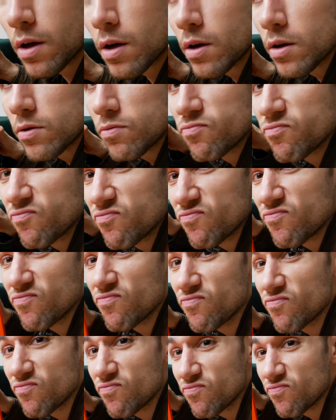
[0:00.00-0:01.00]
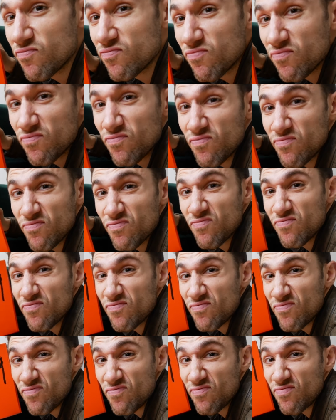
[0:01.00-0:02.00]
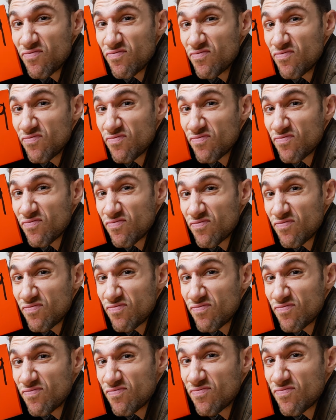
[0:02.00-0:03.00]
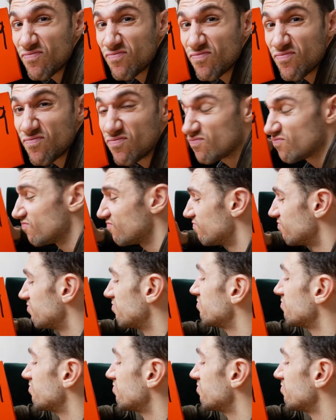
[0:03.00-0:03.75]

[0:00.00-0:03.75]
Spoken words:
[no speech]